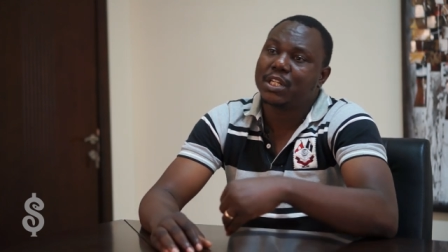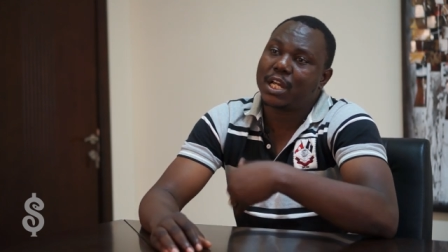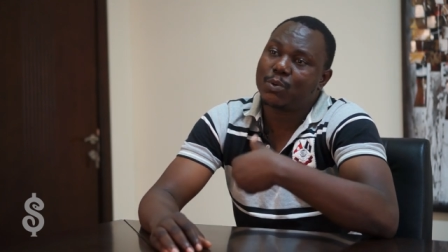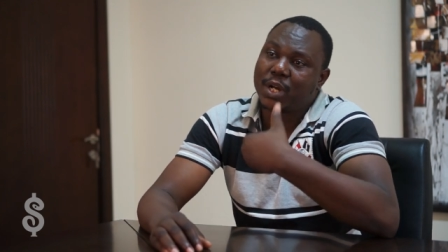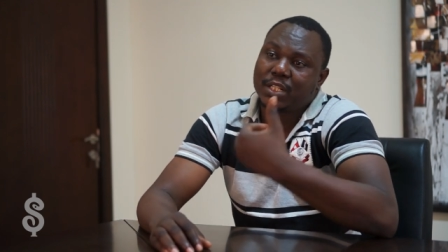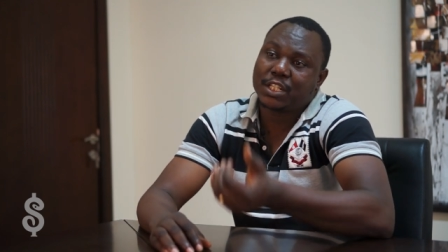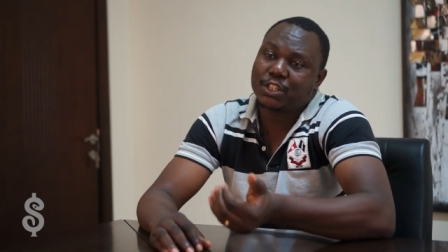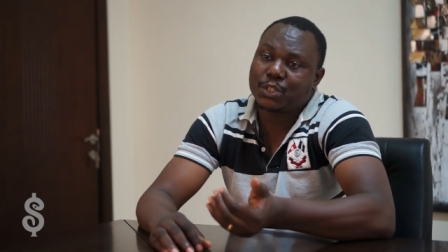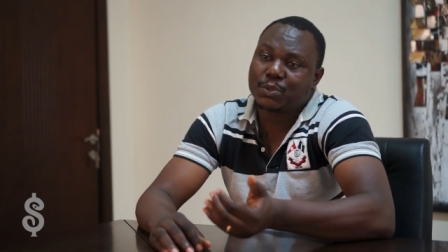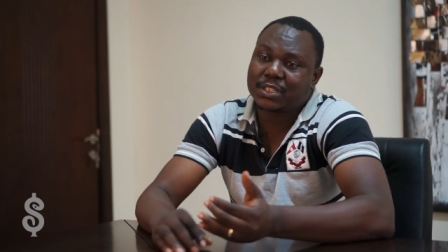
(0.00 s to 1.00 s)
And what they
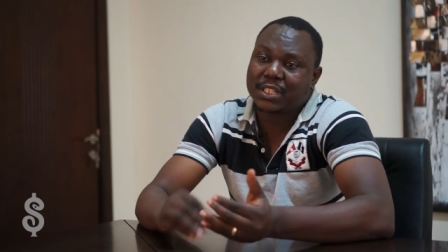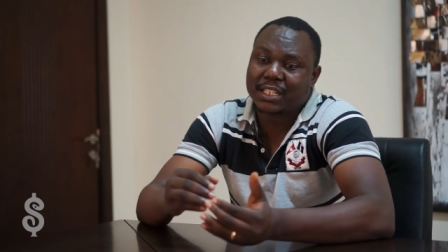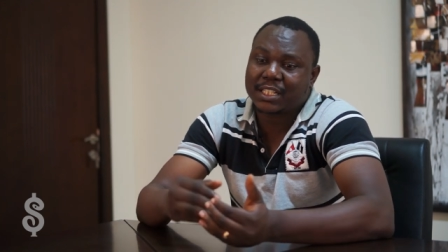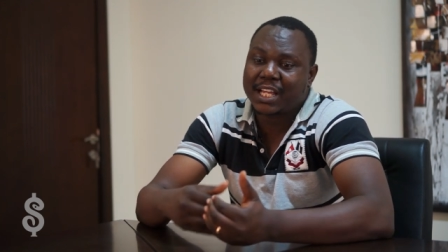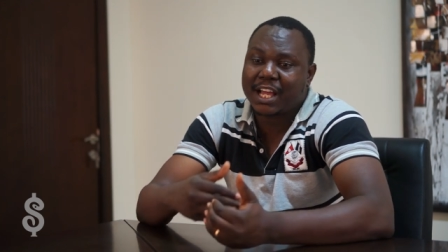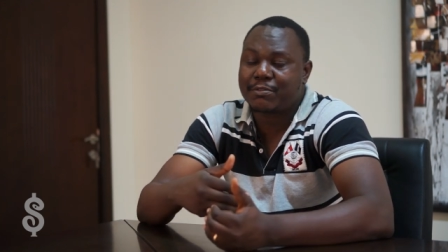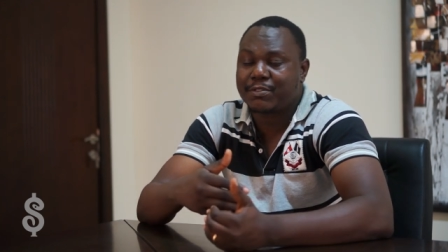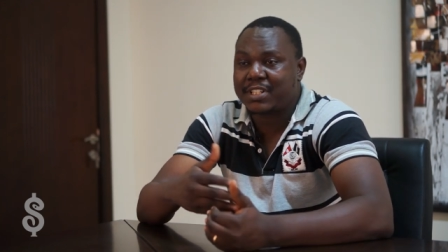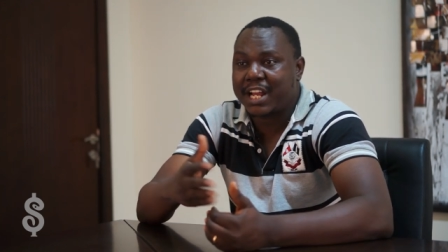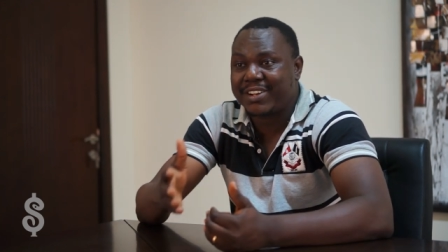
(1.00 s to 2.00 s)
do is that they
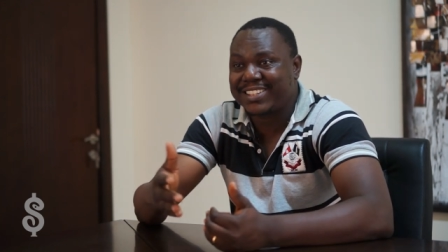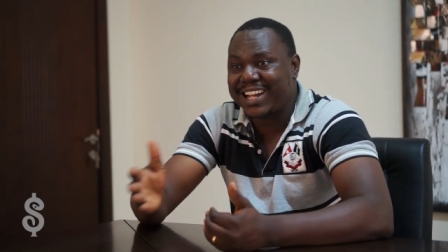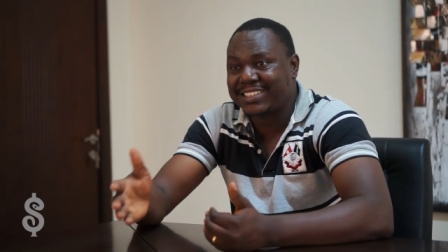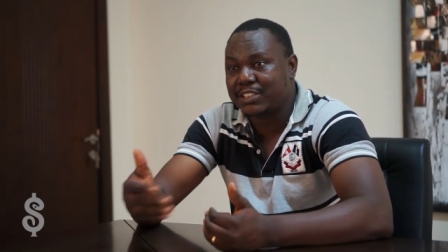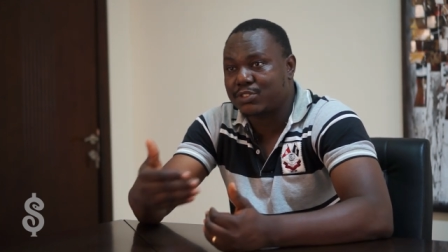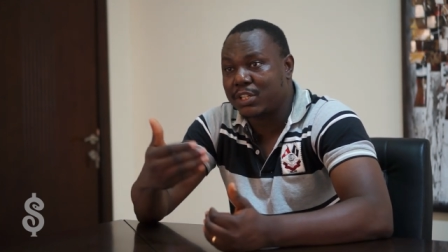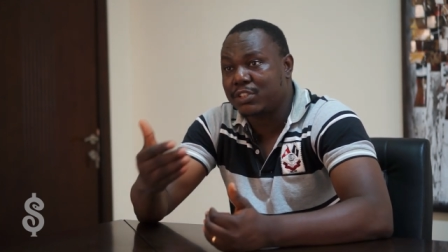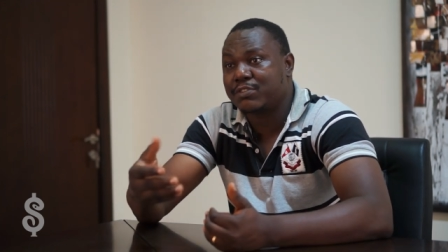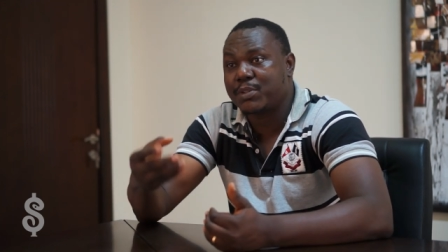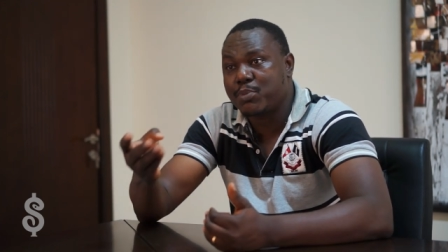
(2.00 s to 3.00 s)
have direct access to a
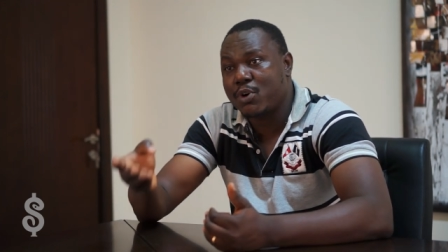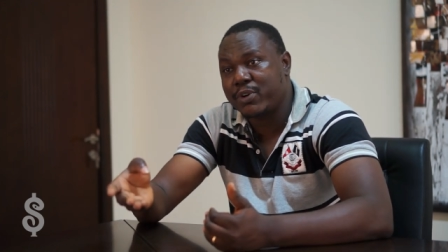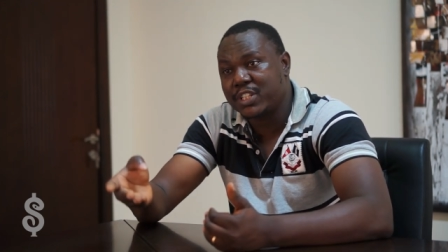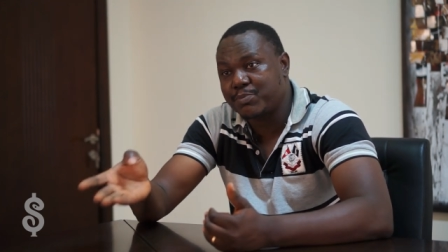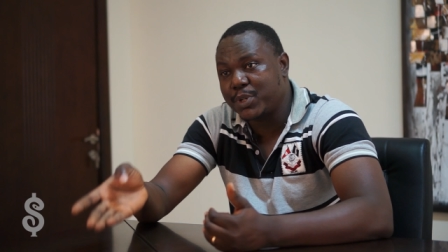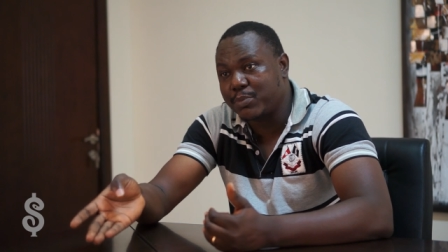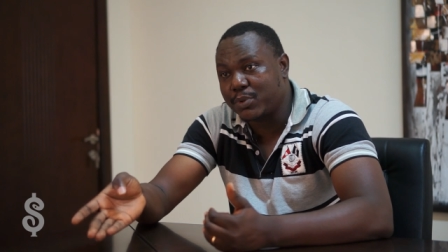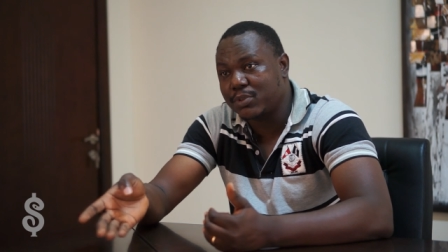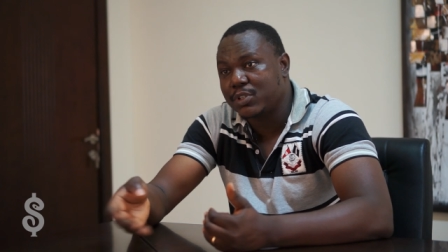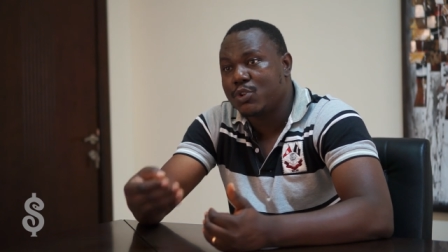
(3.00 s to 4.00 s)
lot of the poorest
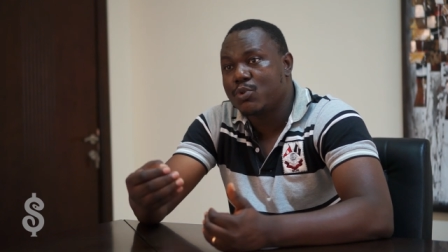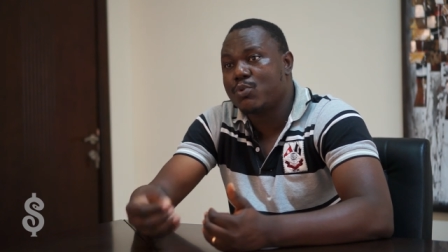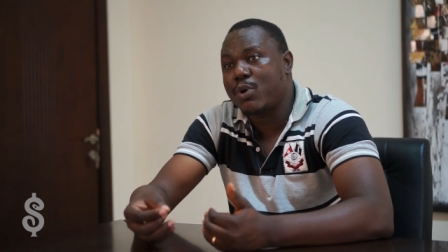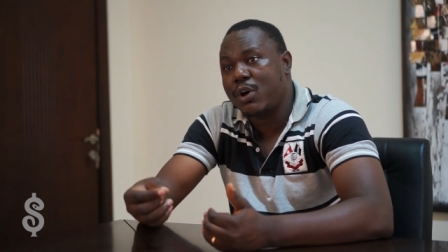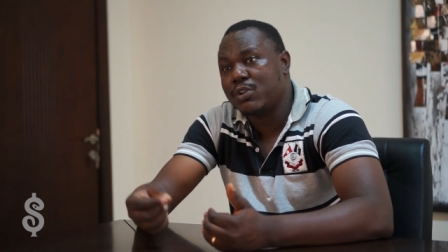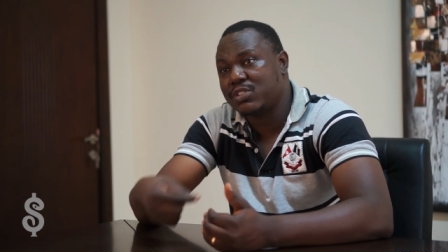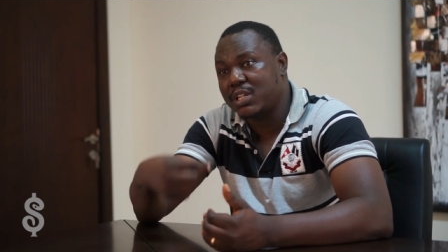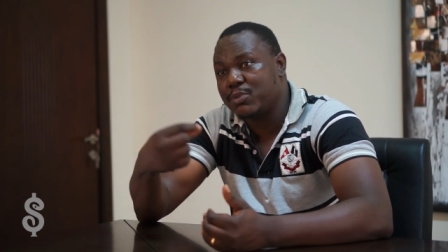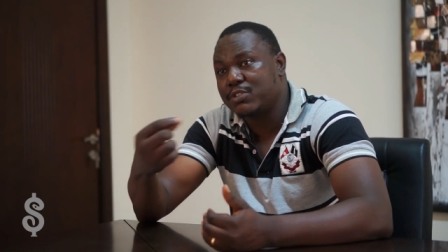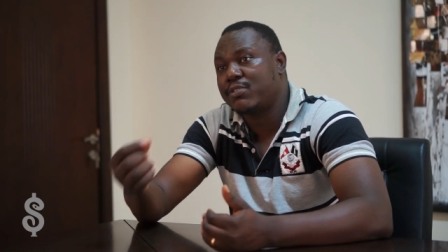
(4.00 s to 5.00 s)
people who are also
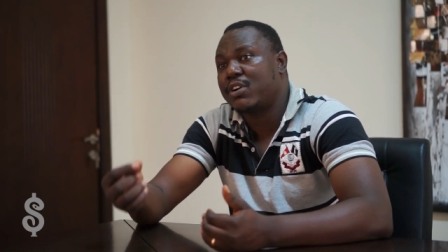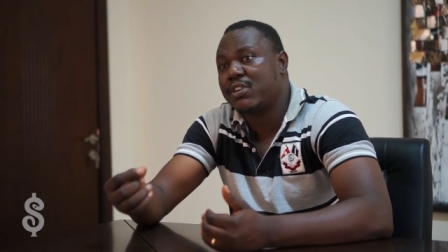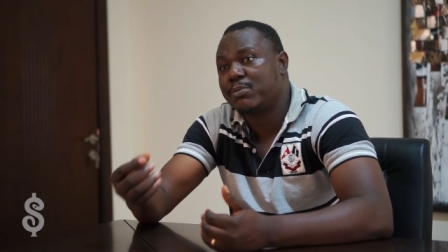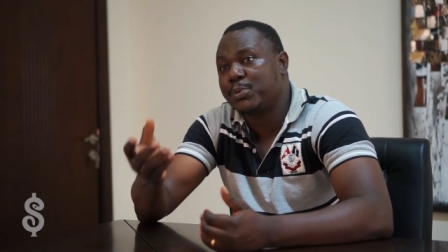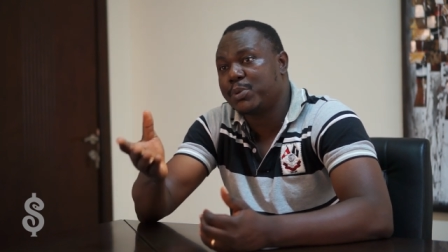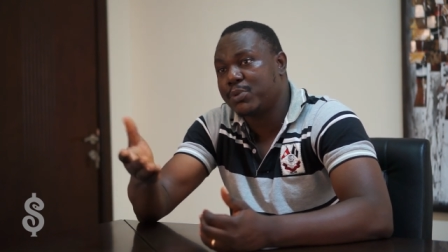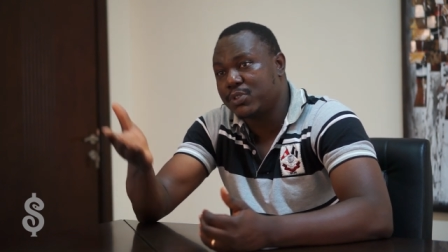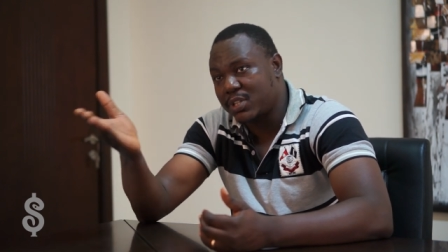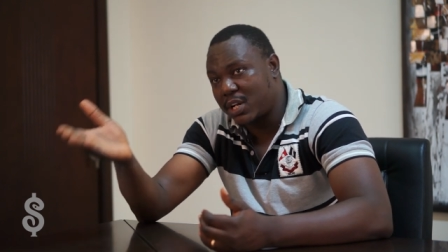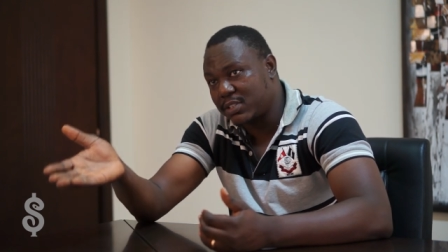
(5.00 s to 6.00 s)
the most vulnerable people
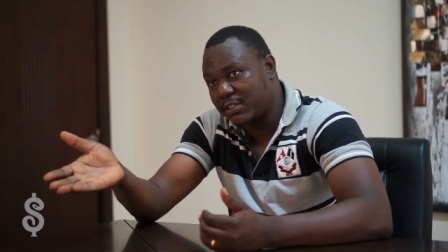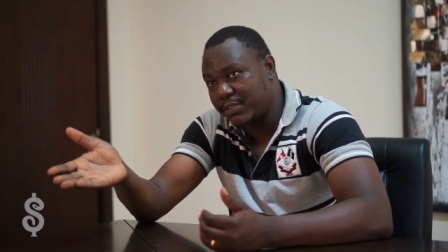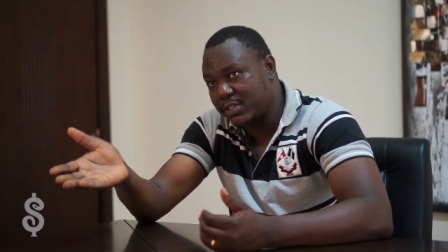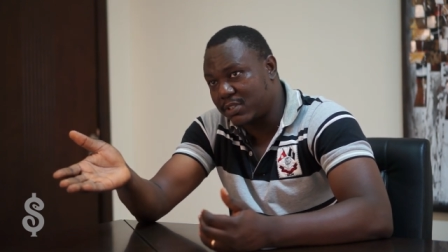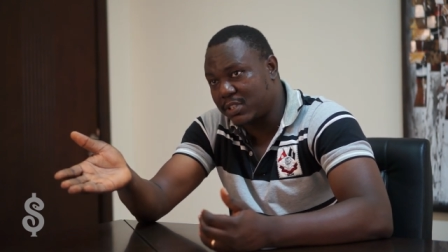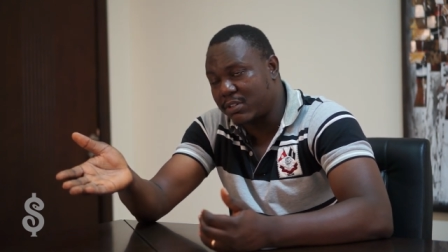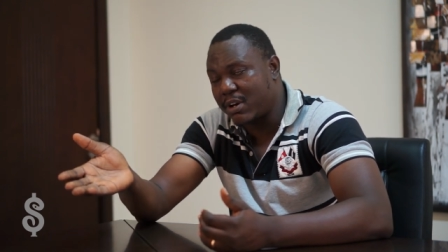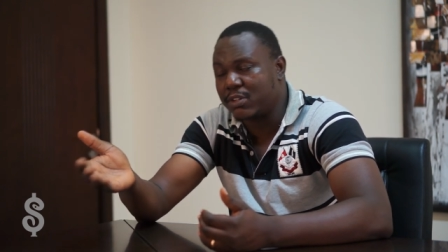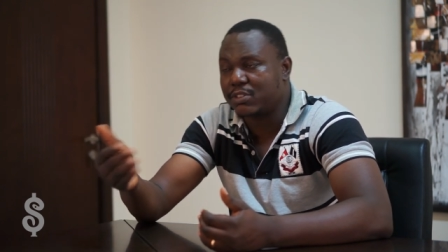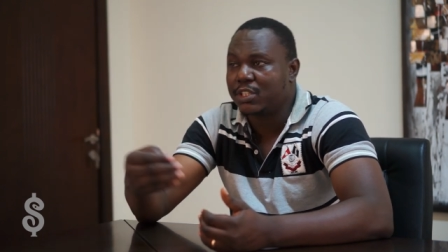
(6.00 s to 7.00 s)
to counterfeits on the
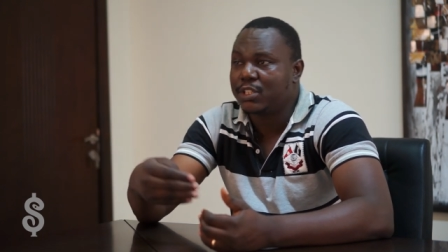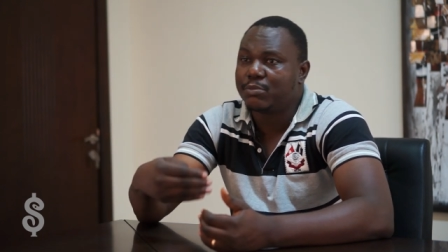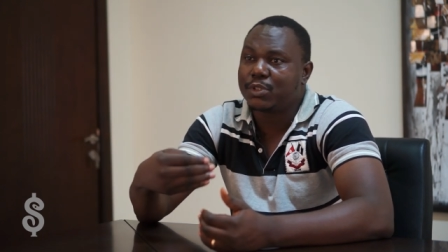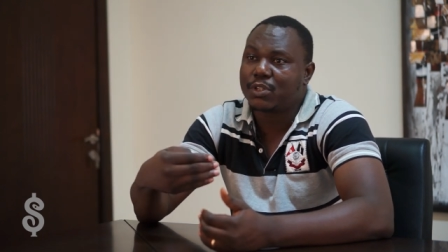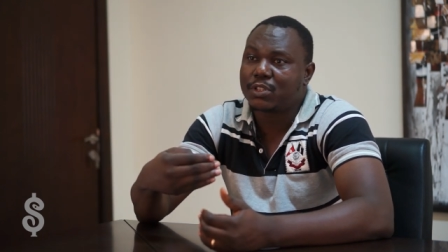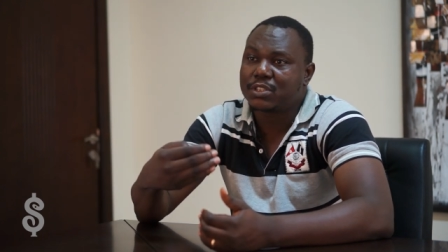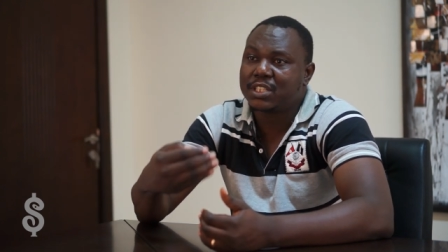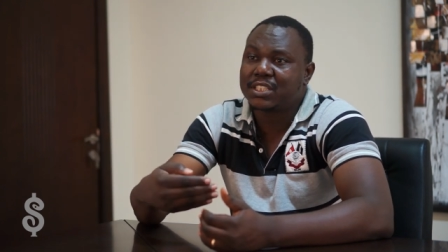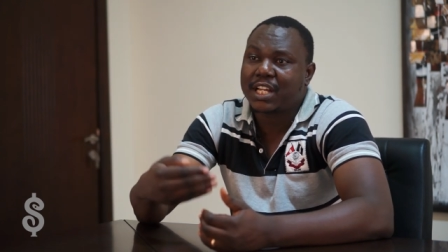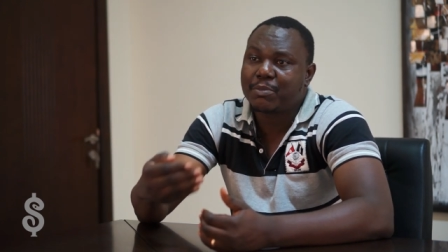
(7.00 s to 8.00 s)
ground because
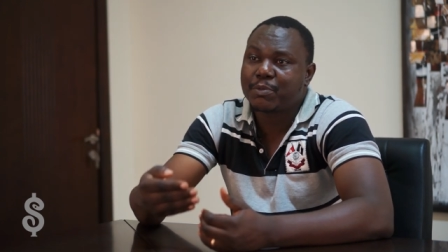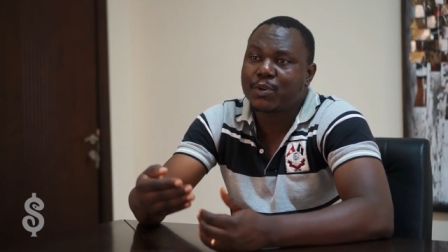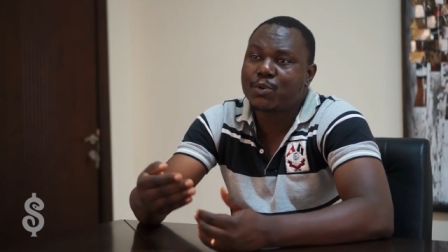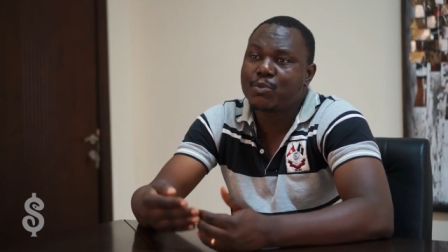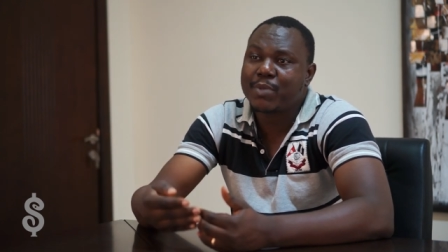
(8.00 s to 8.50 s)
these are people who